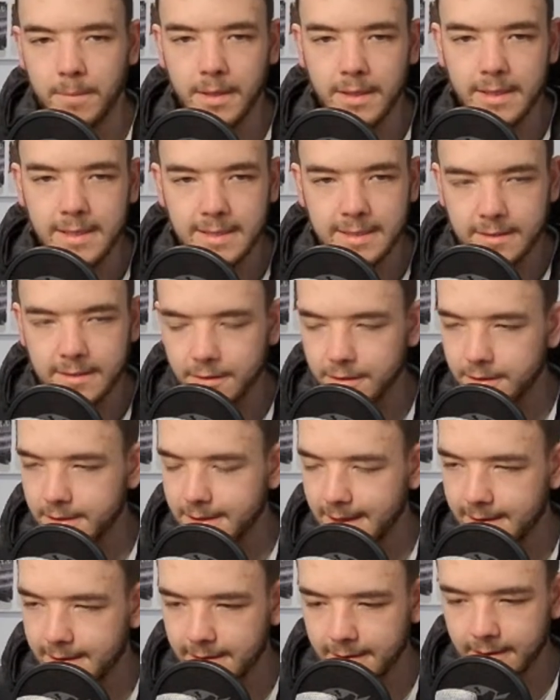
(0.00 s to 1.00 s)
Please,
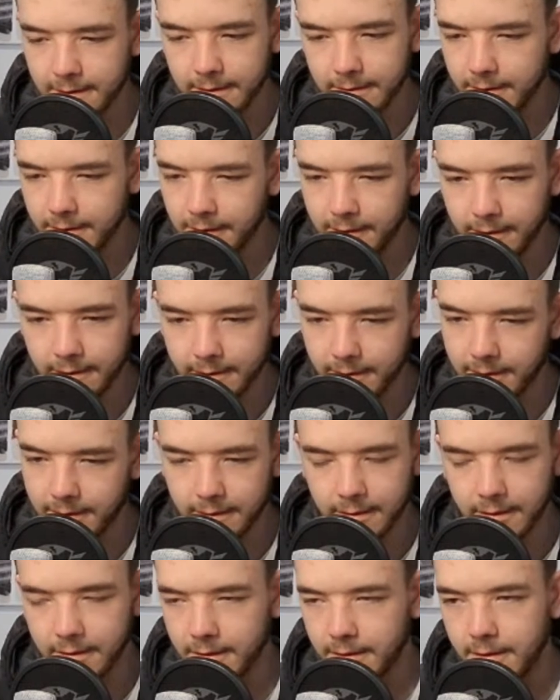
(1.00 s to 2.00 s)
just take, like,
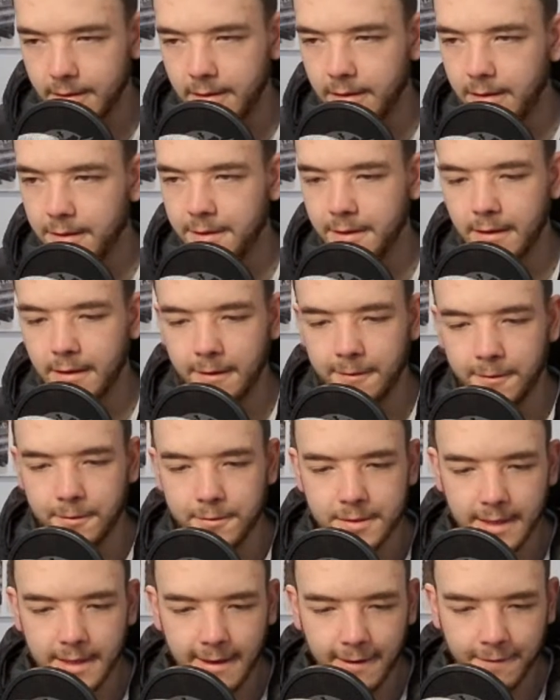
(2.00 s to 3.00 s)
I don't know,
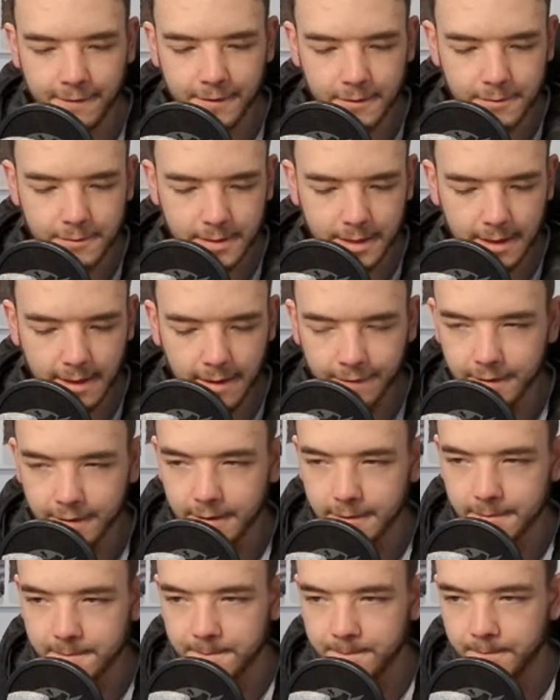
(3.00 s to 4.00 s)
who's left? Who's
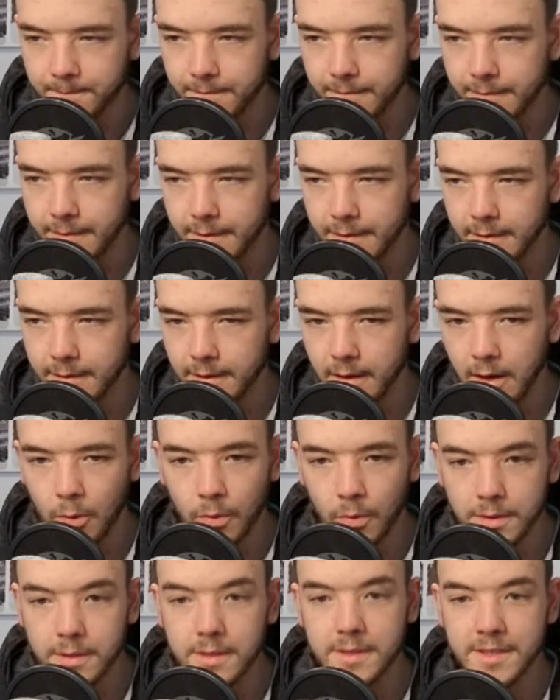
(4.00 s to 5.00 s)
left?
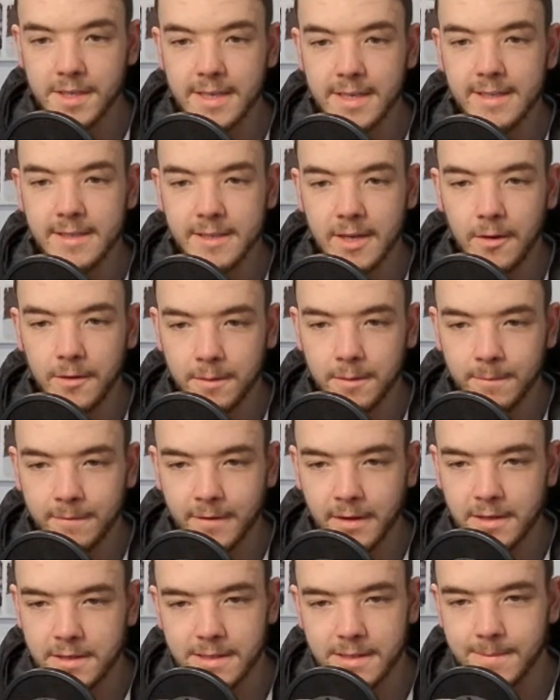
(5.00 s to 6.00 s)
I want to see
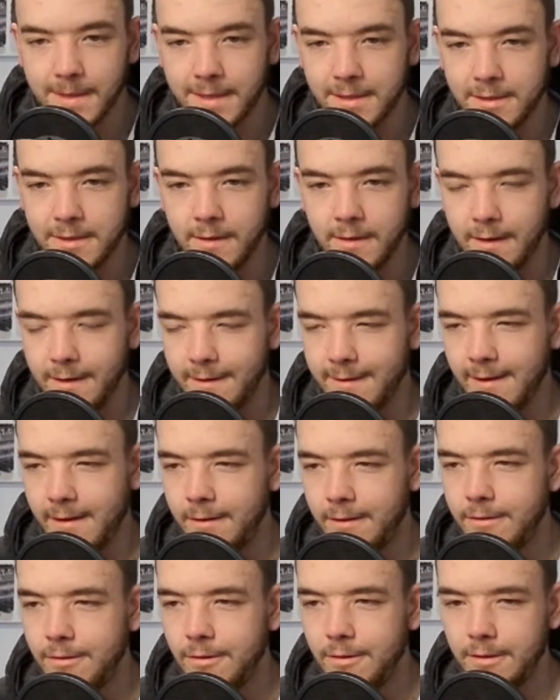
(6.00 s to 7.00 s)
Tottenham versus Man United
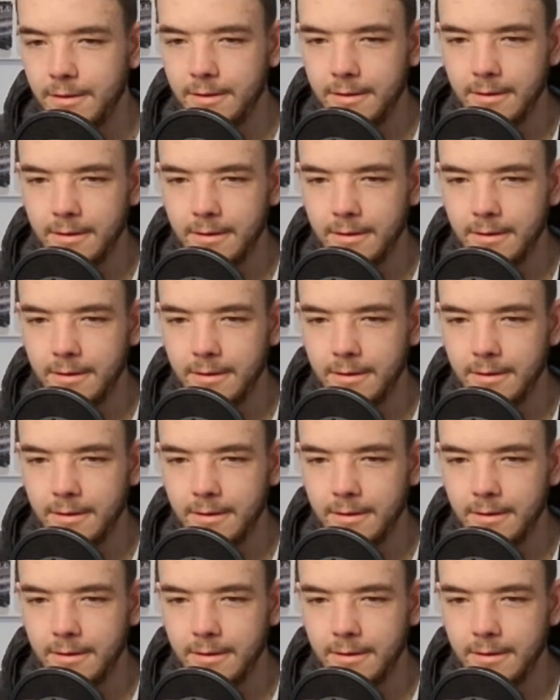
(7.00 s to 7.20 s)
now.